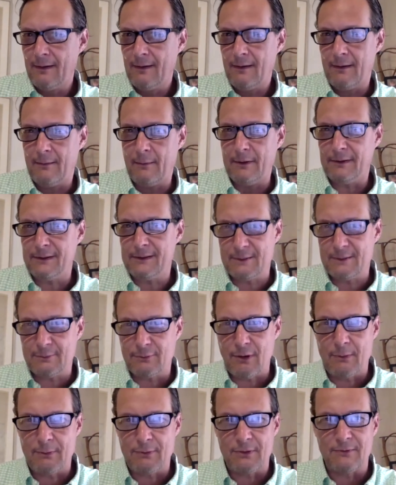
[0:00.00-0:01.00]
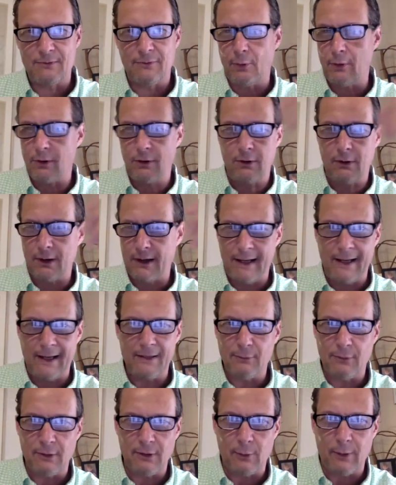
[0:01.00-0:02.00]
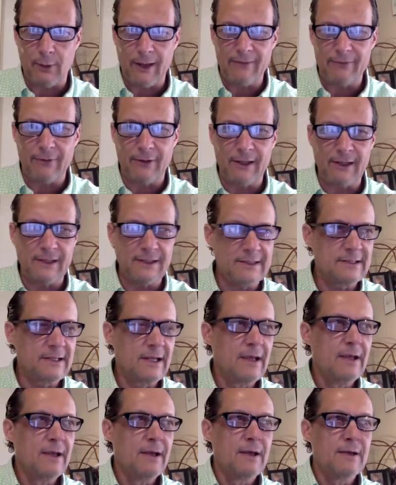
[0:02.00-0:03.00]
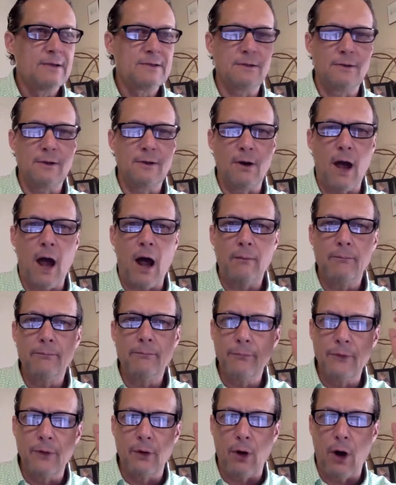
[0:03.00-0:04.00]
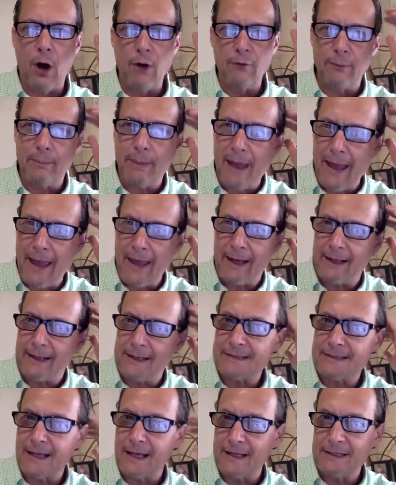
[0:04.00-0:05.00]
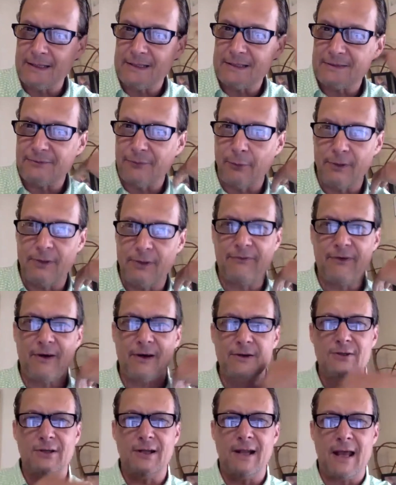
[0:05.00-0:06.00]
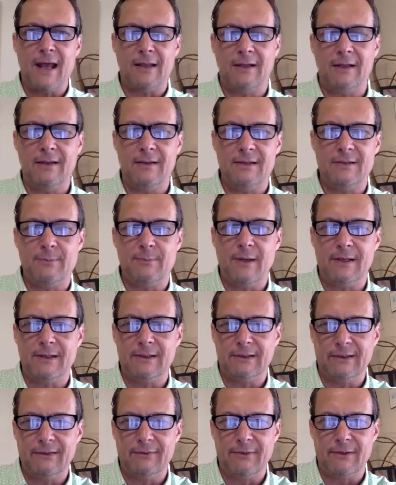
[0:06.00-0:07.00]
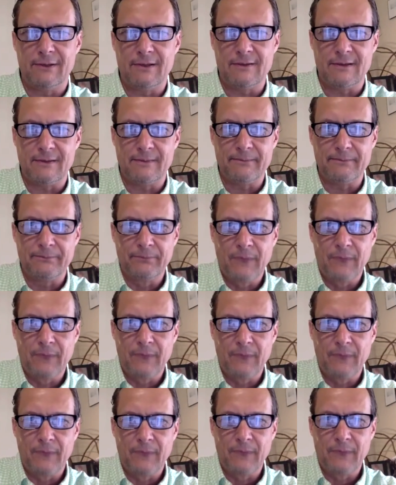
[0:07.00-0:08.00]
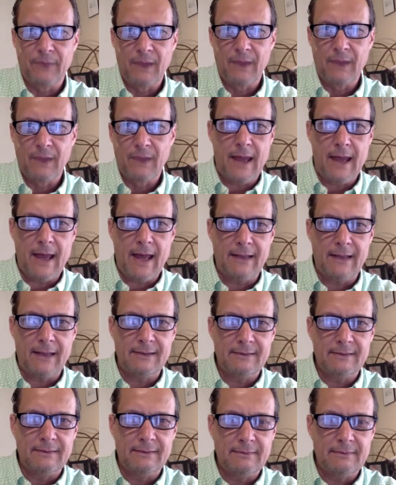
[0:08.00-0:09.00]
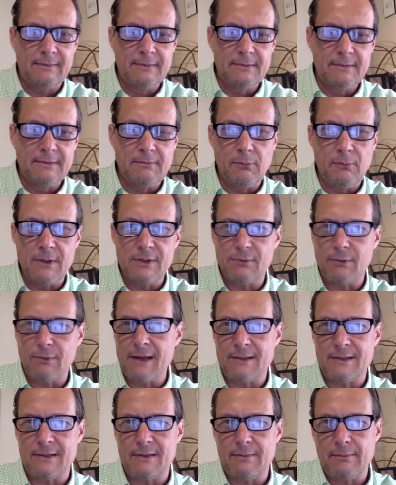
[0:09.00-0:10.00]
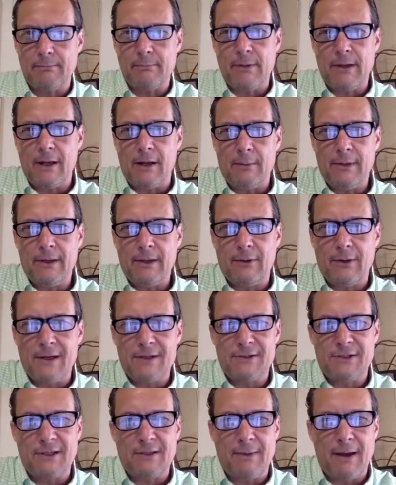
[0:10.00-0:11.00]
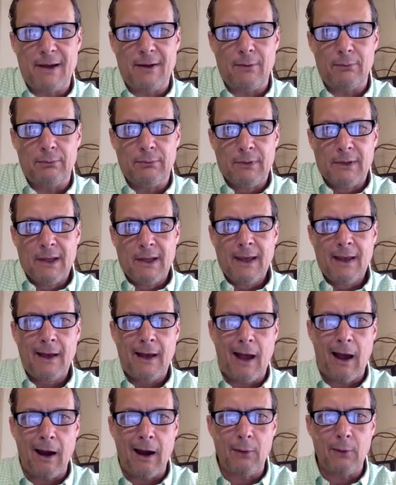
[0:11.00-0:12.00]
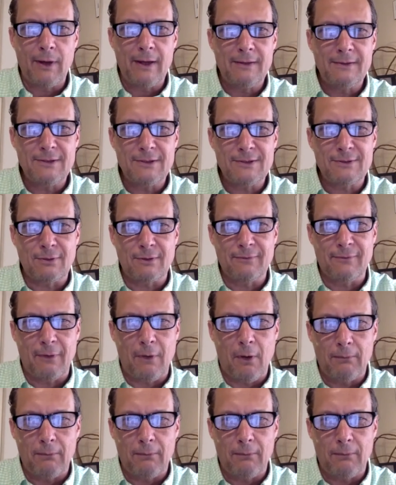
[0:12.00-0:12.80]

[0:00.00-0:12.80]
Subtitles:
a monthly subscription for or an annual or whatever it is. So they're overpaying in a sense for the functionality that's being delivered to them. And which raises a big question about, are we just sort of